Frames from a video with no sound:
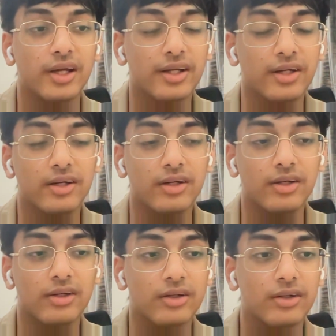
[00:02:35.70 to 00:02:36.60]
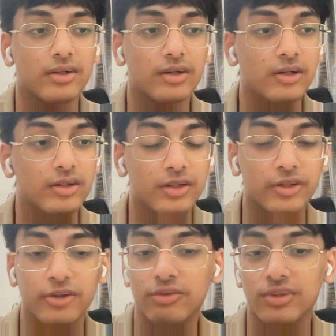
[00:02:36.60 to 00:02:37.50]
in a
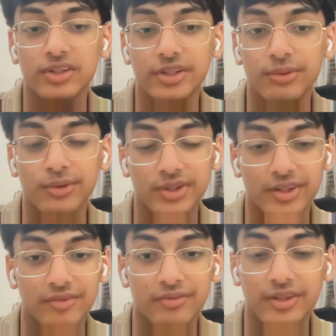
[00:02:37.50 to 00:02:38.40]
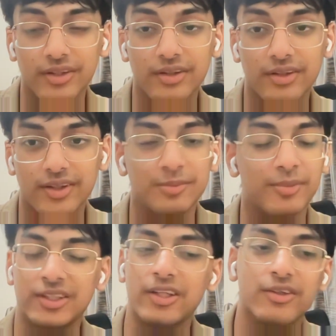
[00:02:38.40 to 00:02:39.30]
university hosted event,
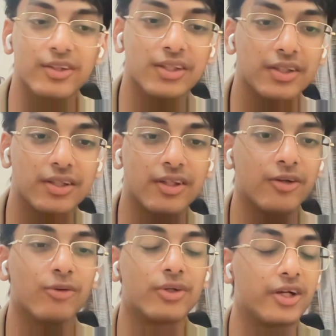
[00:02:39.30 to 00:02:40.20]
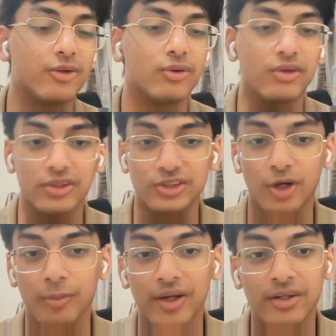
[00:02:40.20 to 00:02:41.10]
especially because they don't really do a good
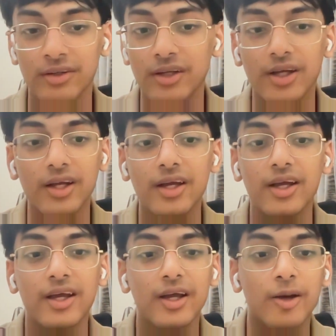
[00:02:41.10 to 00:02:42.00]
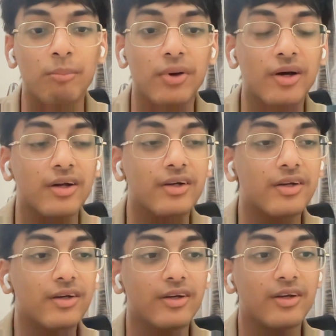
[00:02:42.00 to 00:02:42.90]
job at it. But
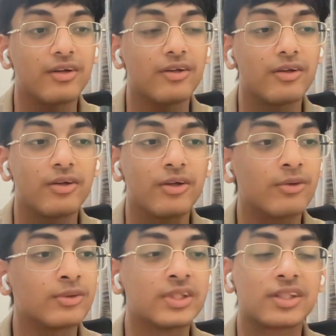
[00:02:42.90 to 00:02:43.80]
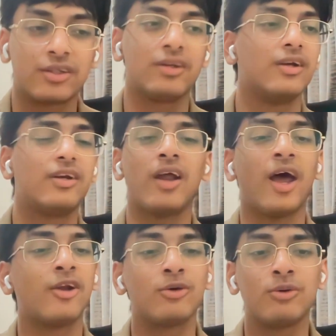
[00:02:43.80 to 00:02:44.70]
just
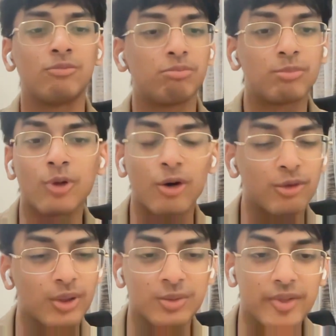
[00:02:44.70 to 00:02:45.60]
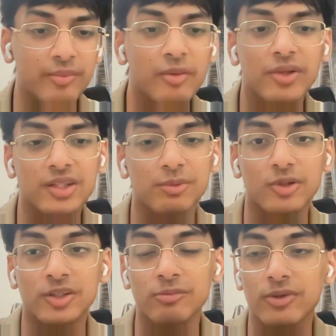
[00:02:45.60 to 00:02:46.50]
try to talk to as many people as
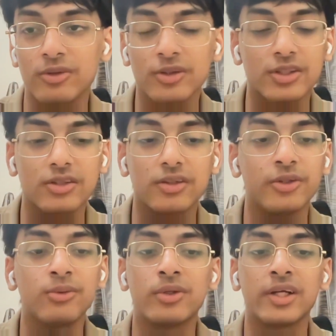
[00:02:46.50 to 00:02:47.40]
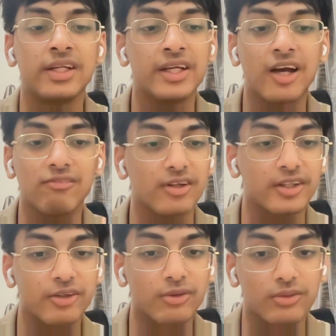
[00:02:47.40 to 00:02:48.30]
possible because you really have
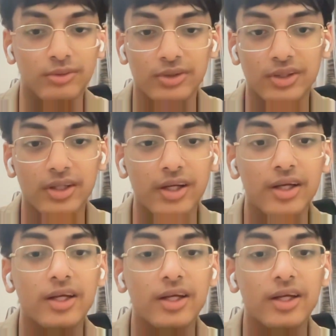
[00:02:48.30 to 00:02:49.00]
nothing to lose.